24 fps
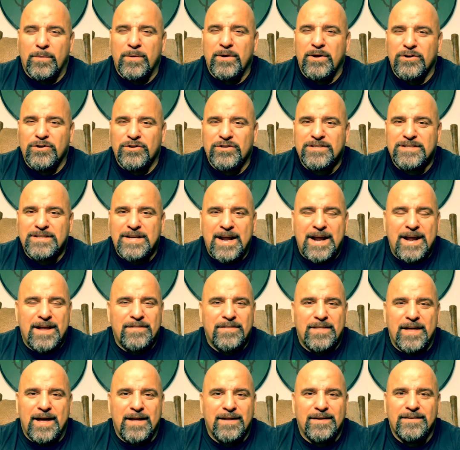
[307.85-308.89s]
We understand
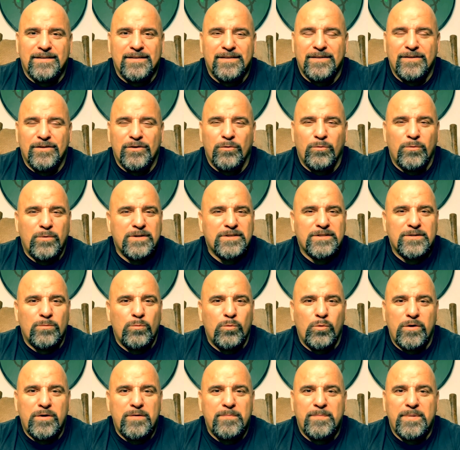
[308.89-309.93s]
that the wisdom
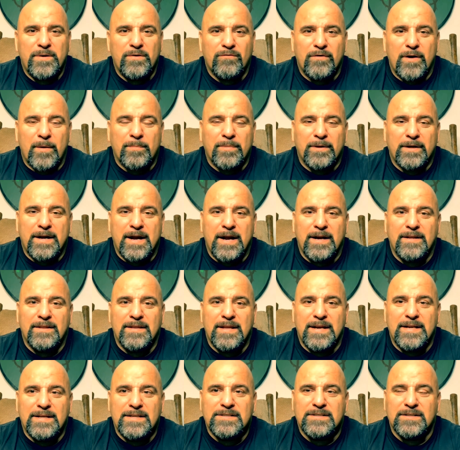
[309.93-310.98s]
wouldn't be replicated
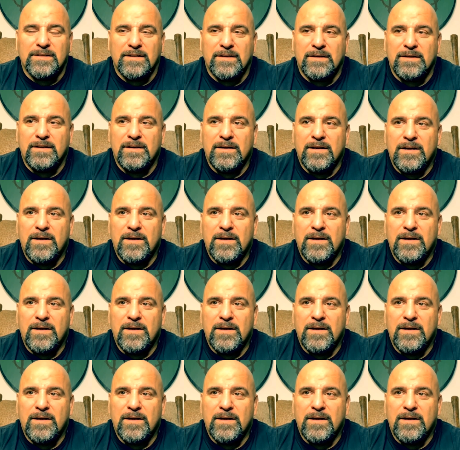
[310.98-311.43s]
that easily.